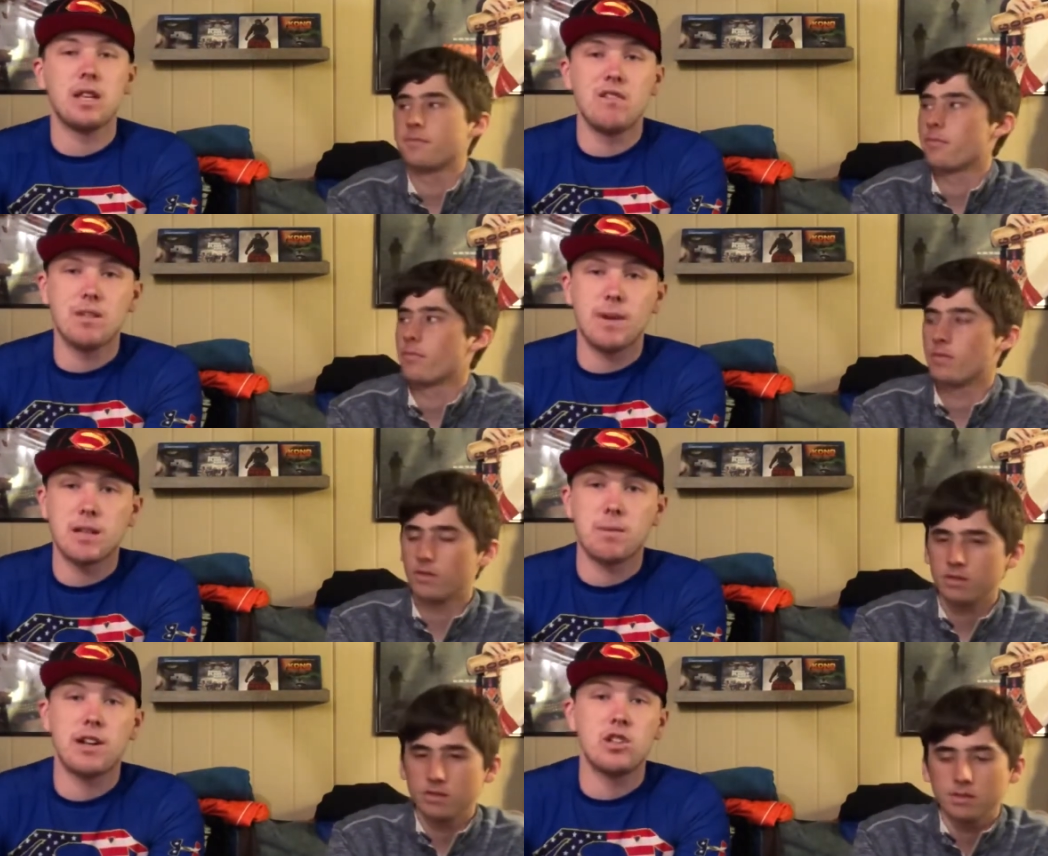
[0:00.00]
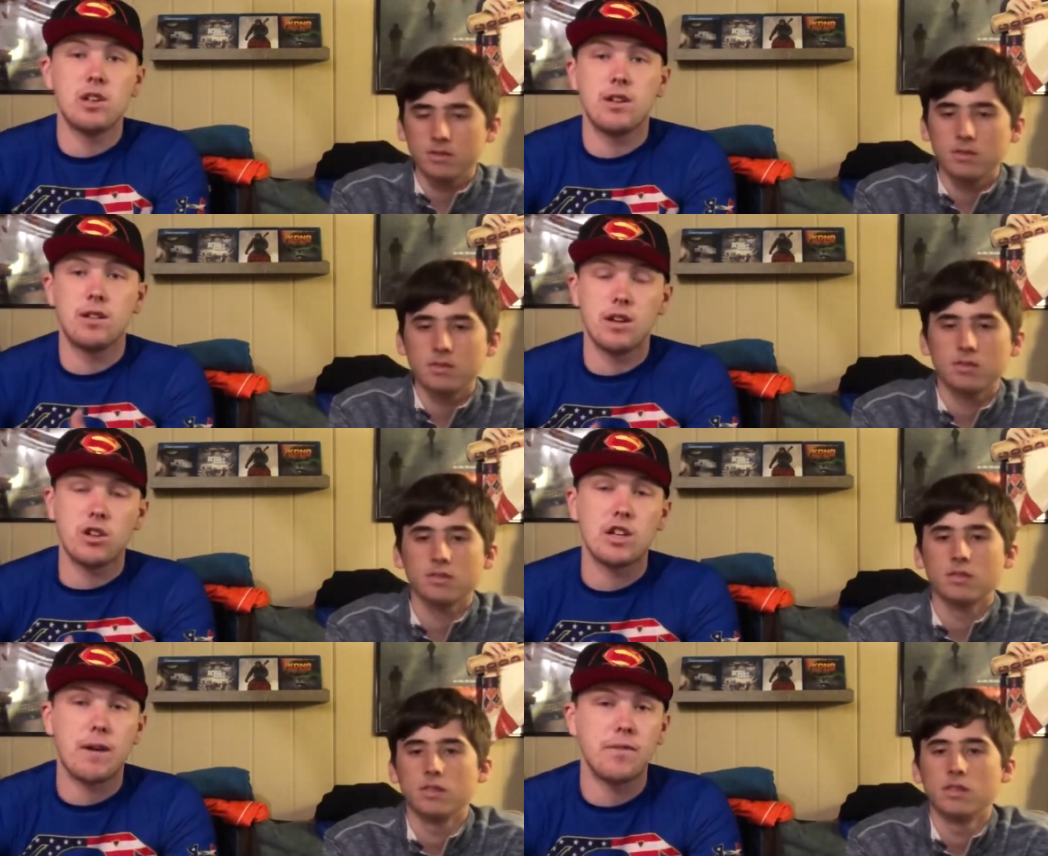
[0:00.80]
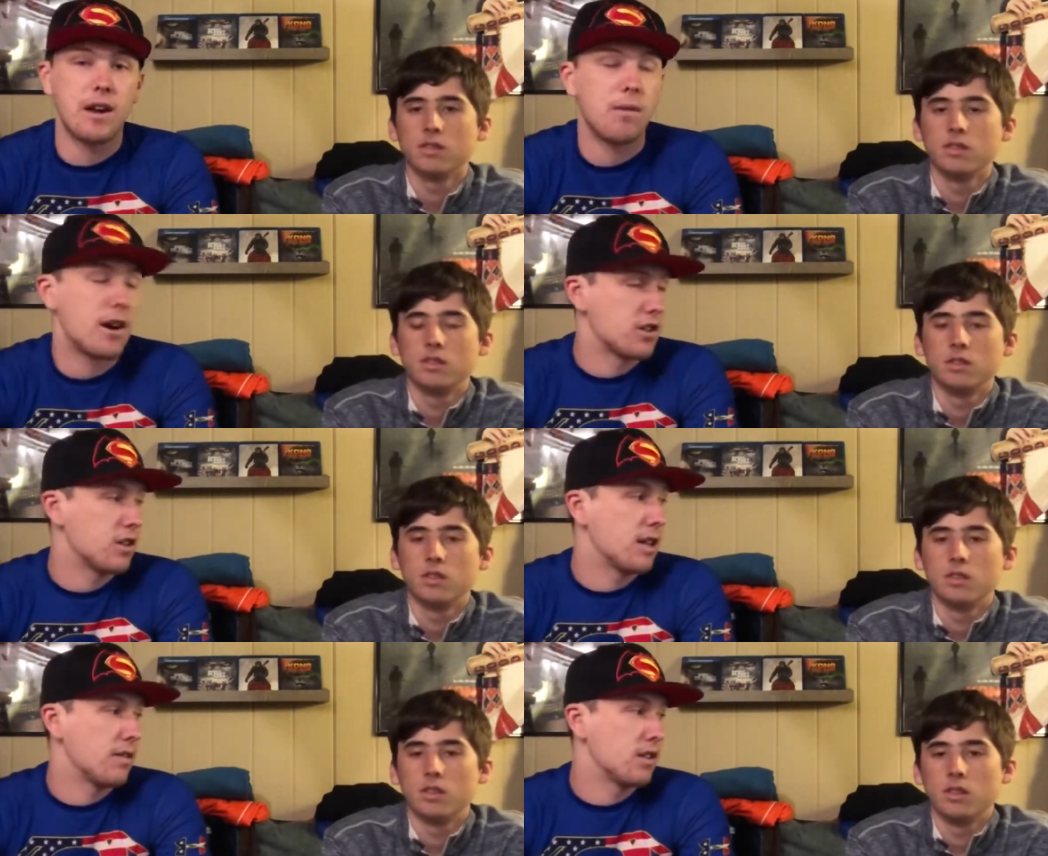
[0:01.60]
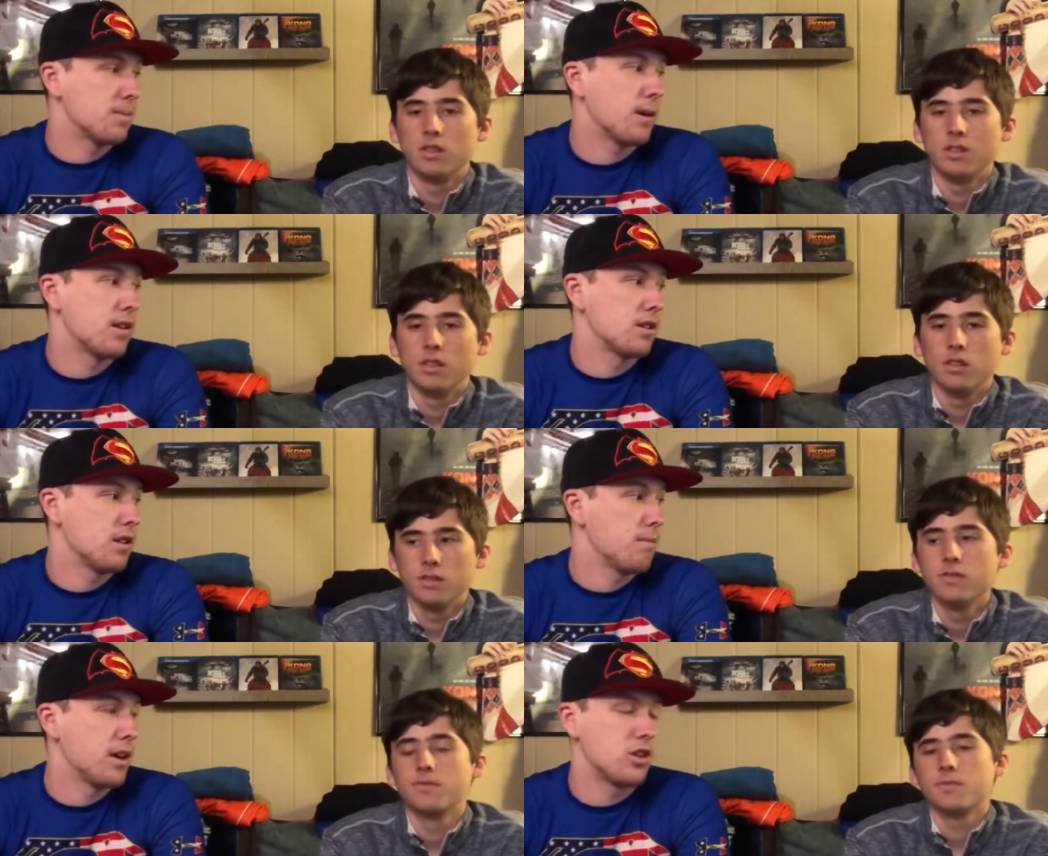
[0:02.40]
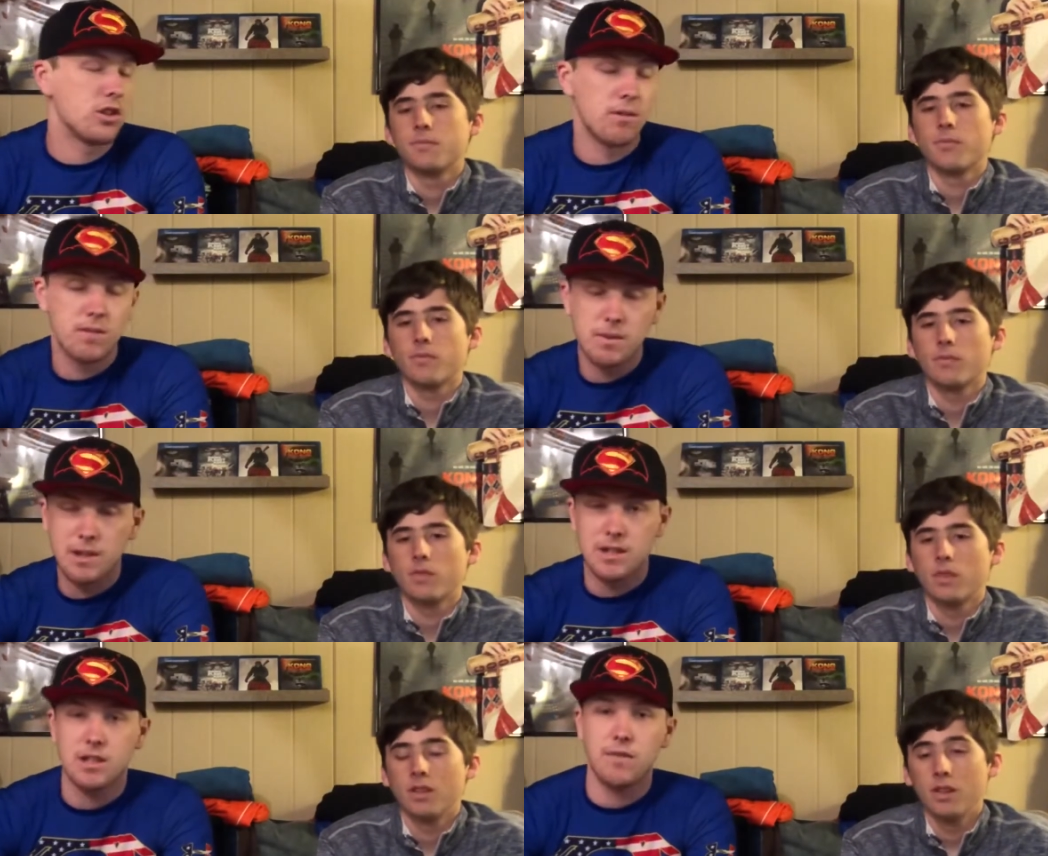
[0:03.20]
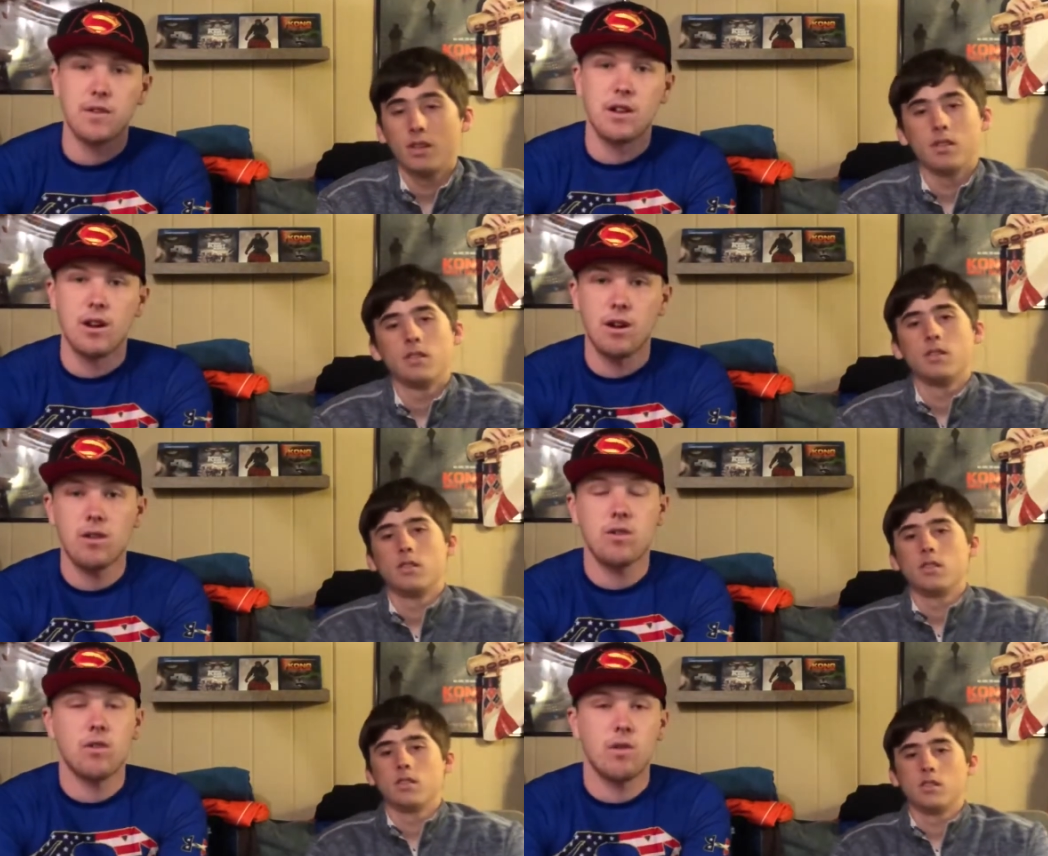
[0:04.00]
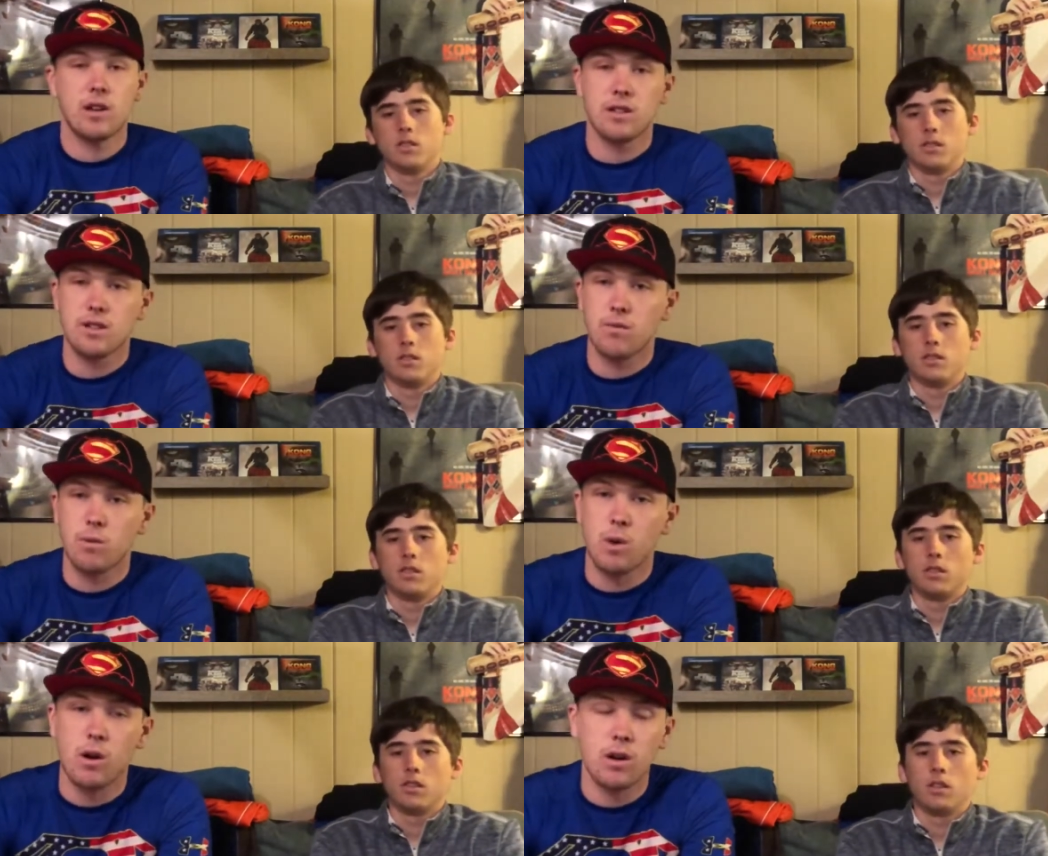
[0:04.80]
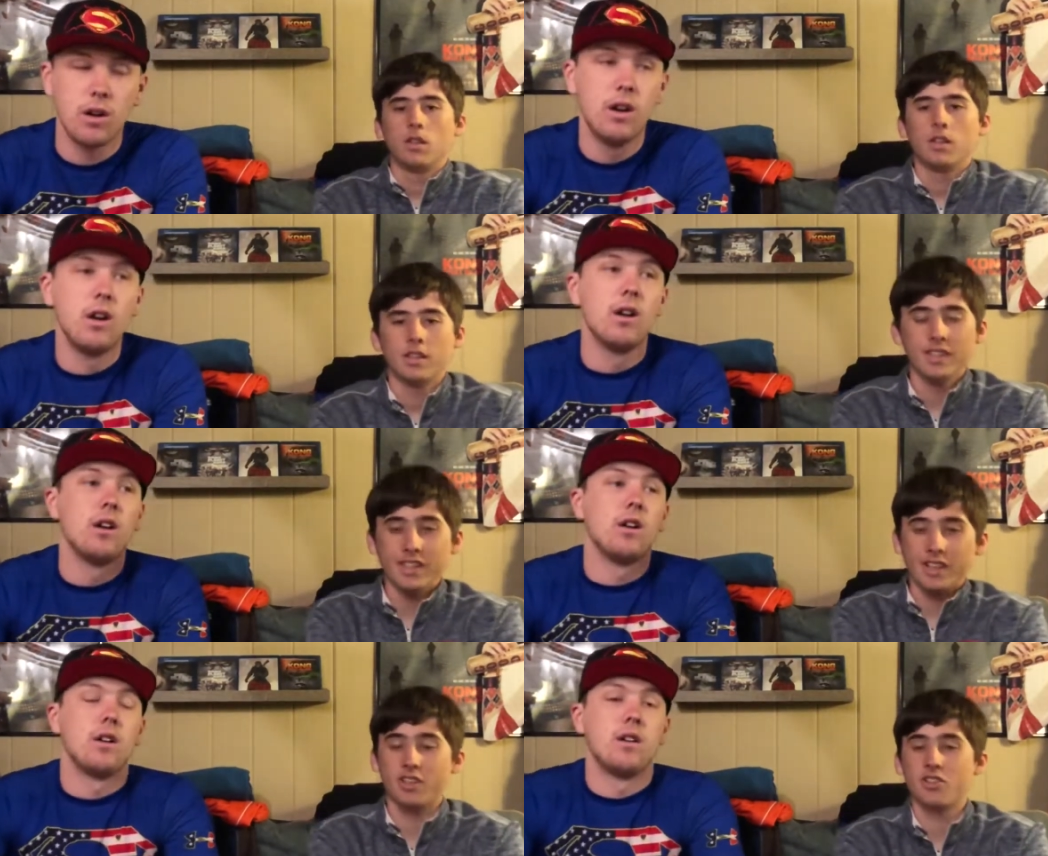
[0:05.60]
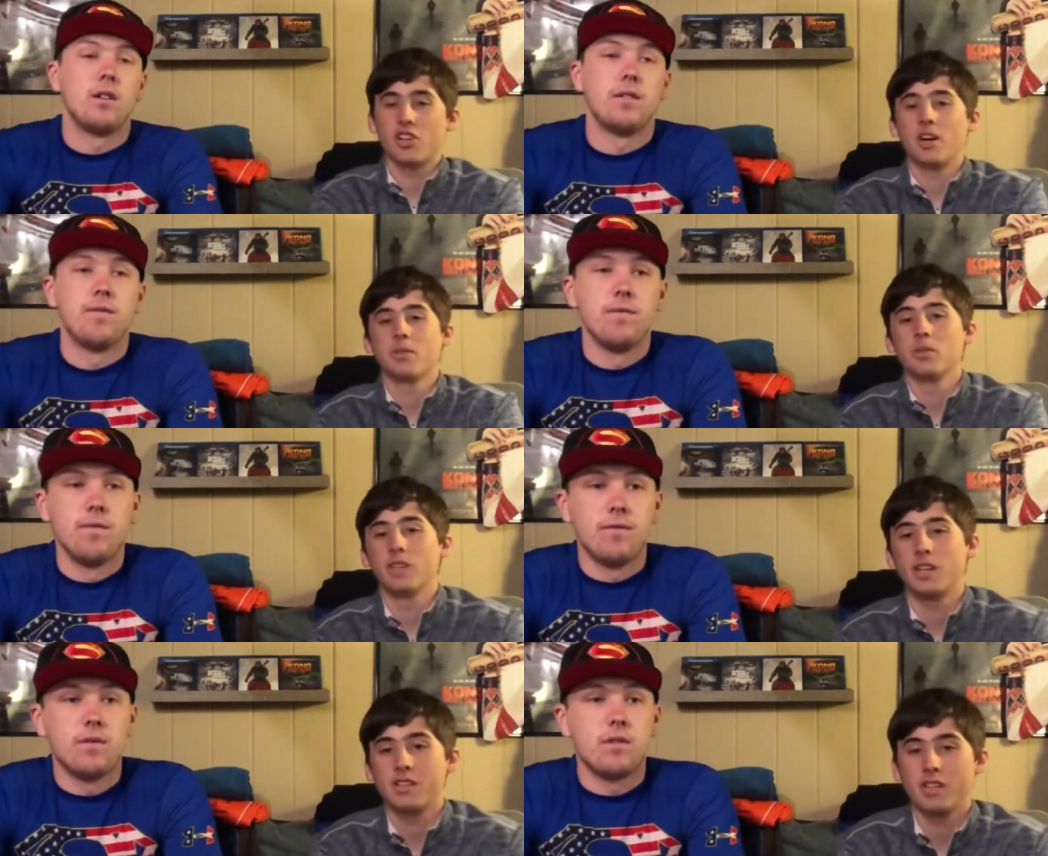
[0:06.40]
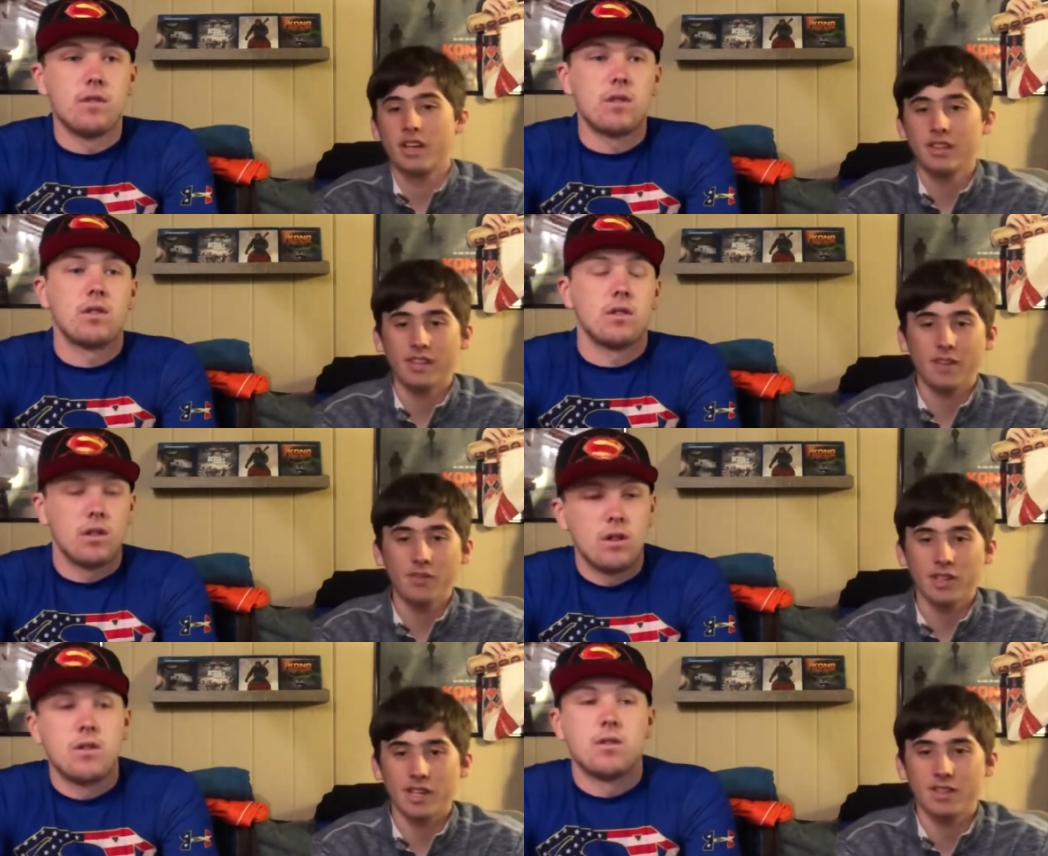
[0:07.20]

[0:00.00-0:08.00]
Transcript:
Speaker 1: TV spots, but I actually did, did a good job of not watching the TV spots. They might have shown some of that stuff in there. You can correct us if we're wrong.
Speaker 2: I think they did a good job though. Honestly, I, I feel like